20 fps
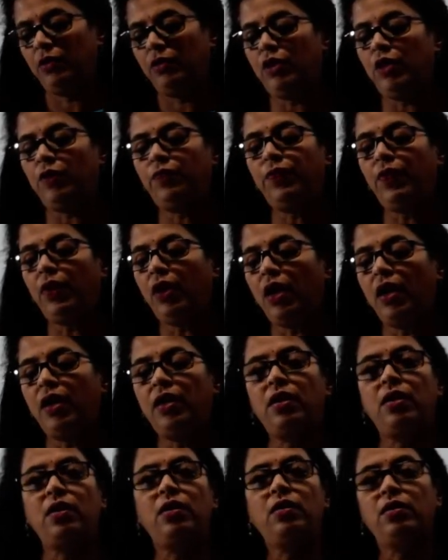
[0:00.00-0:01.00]
Therefore,
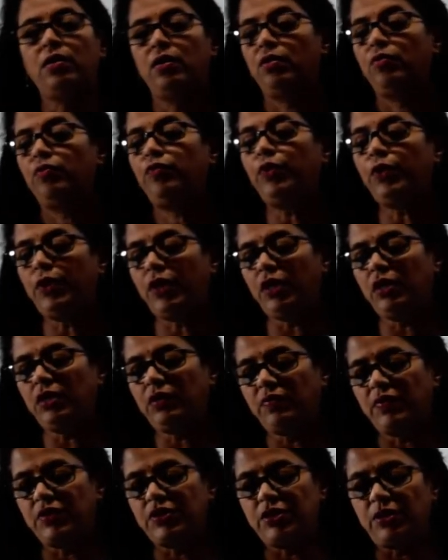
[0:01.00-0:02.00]
under 14th
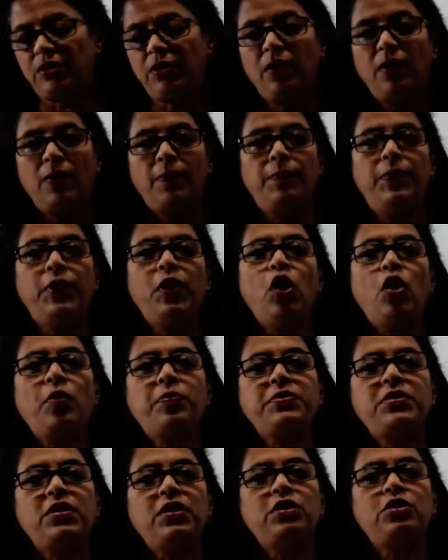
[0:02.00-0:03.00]
question, B
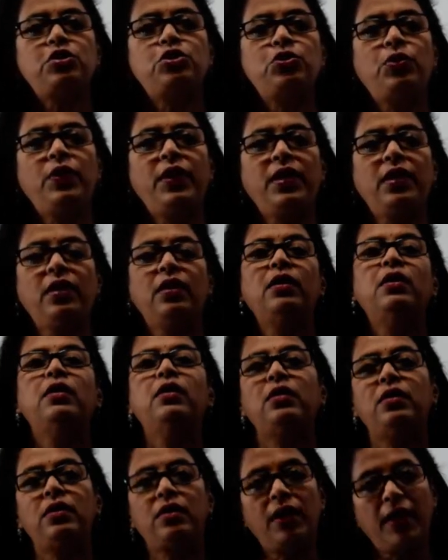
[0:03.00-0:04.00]
option is showing
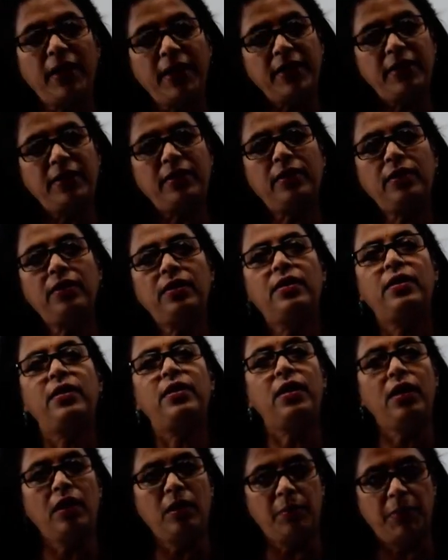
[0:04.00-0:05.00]
the right
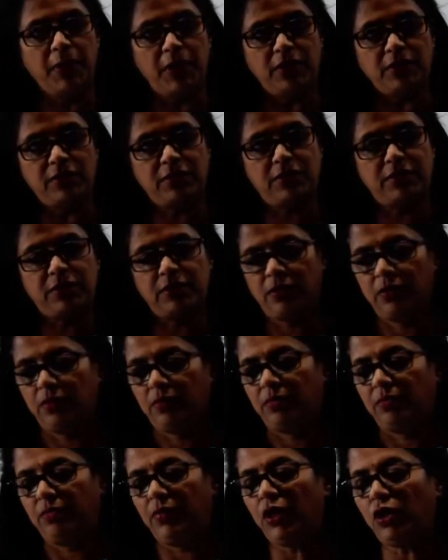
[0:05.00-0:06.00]
labels.
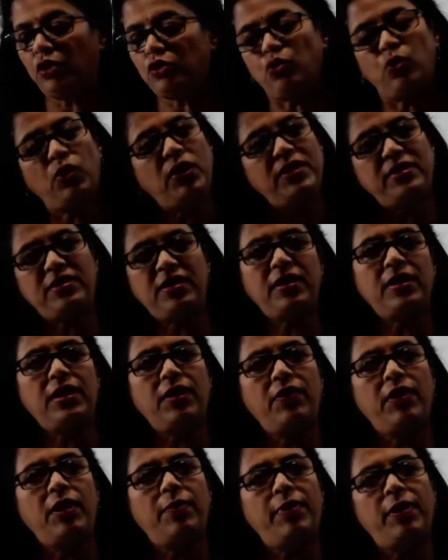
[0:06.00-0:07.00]
Because only 3 they
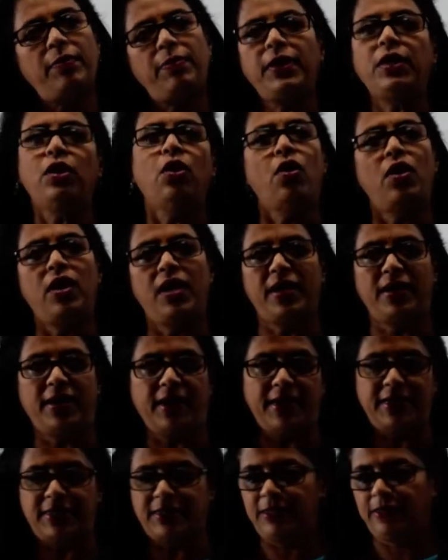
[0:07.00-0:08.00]
are labeled, but all are
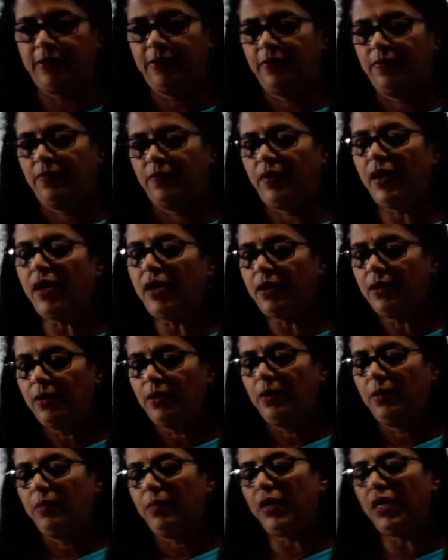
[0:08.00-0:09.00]
right. Right?
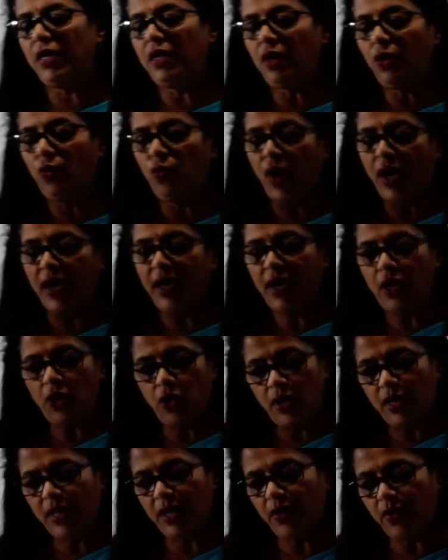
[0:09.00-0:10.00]
But here 1 and
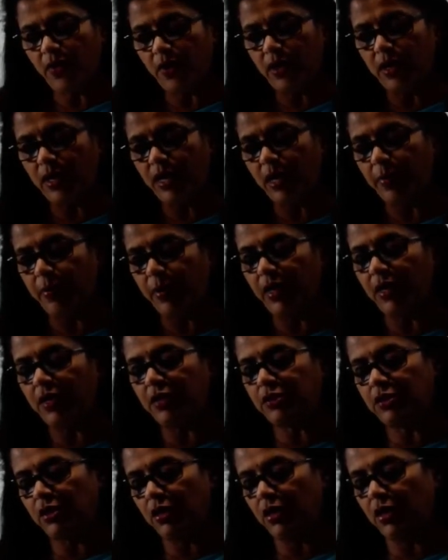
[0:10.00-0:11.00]
all they are labeled
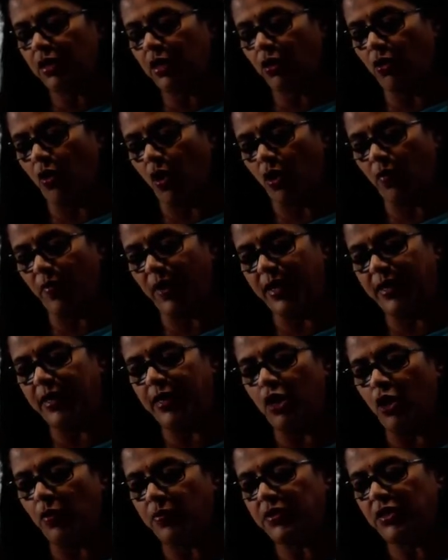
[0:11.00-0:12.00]
it in a wrong way.
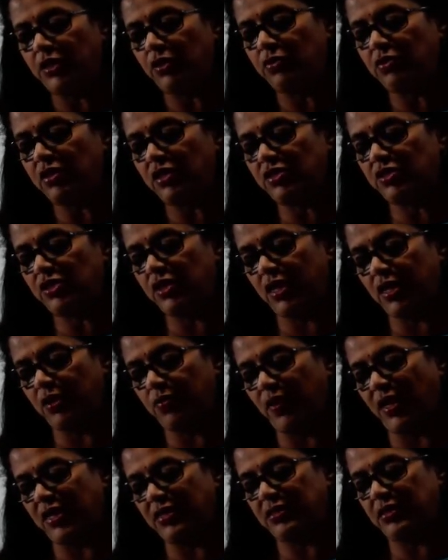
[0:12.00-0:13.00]
D option you just check
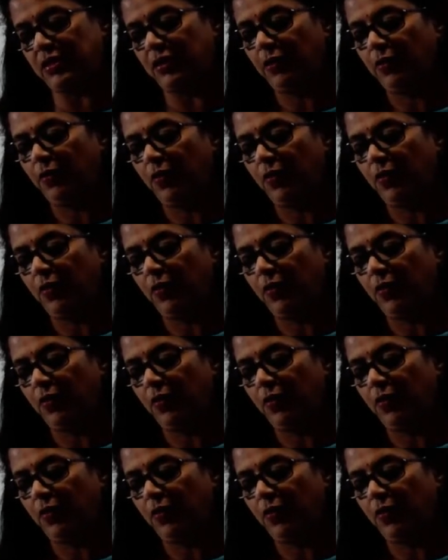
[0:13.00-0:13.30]
once.